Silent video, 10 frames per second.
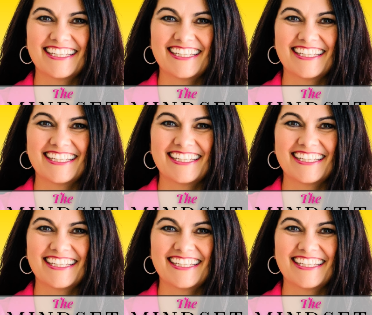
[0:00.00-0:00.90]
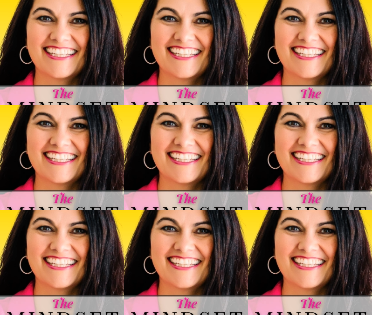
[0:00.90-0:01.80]

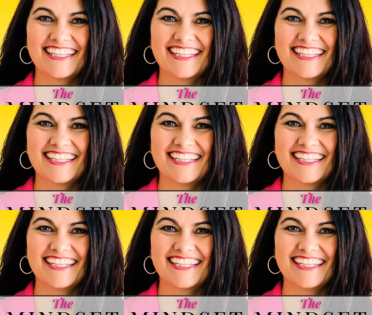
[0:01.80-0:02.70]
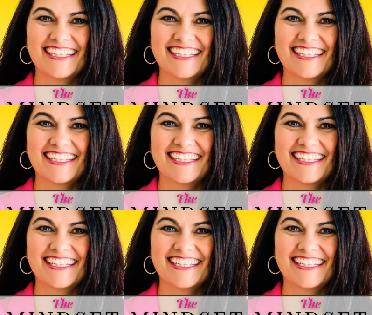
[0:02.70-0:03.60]

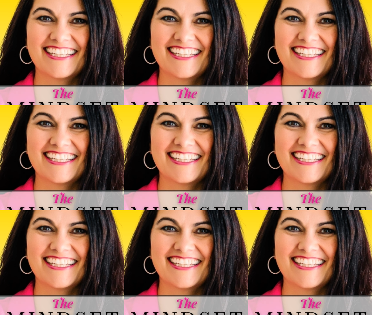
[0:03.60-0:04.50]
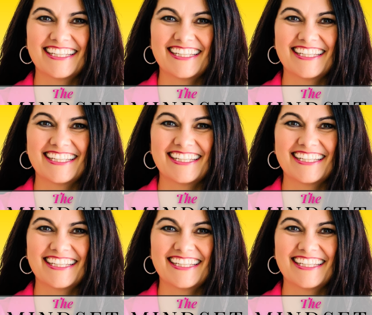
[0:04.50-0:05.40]

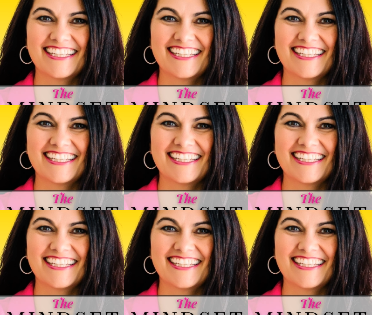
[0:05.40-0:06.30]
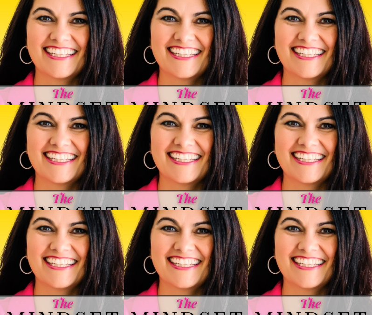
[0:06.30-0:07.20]

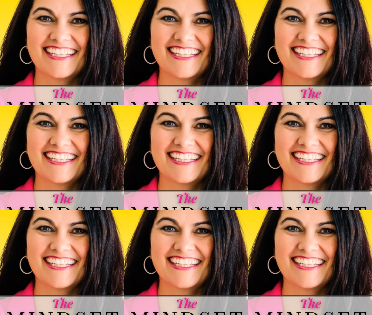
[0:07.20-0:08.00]
(no lip movement)